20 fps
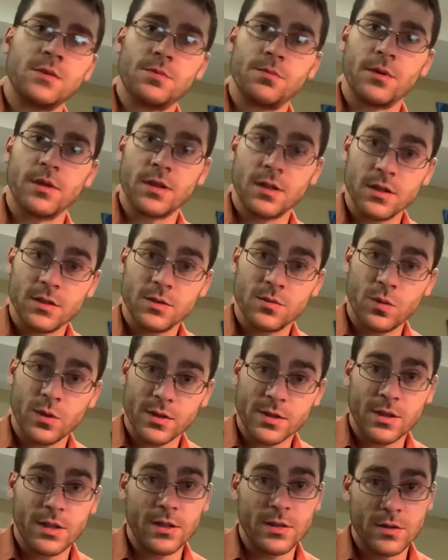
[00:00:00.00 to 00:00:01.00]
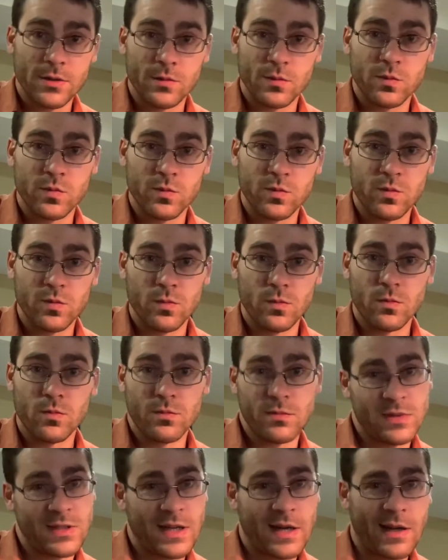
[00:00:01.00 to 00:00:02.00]
but this whiskey's
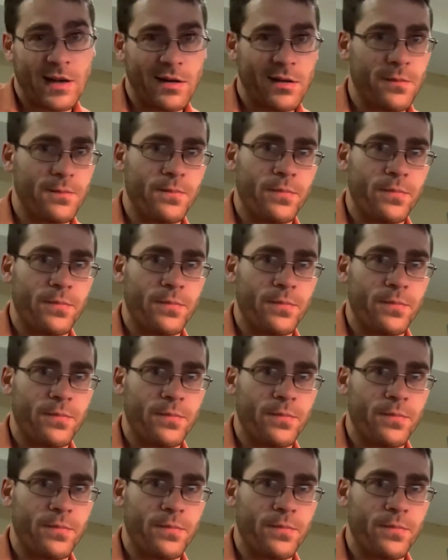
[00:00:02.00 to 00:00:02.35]
kind of